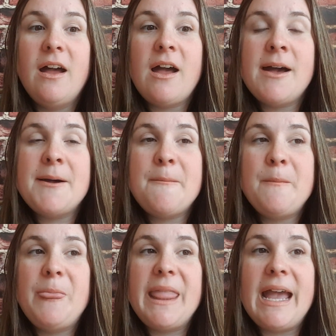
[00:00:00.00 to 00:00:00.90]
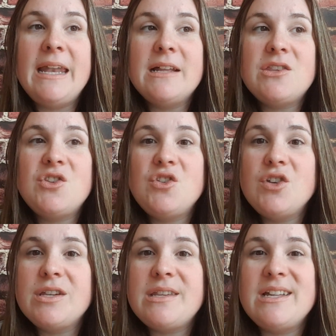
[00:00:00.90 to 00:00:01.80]
And
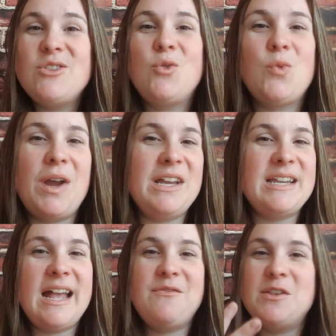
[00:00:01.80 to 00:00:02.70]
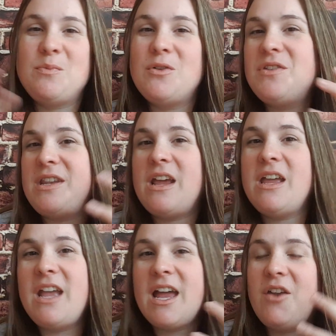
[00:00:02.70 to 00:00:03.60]
it's great to have this person I
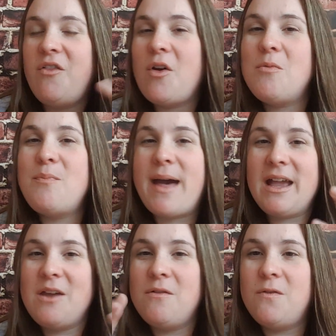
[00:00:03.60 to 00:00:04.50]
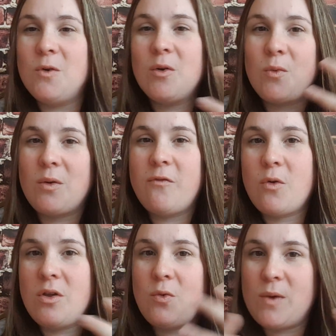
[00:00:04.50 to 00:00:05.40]
can kind of go back and
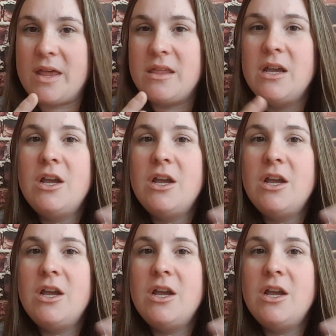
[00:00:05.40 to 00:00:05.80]
forth with,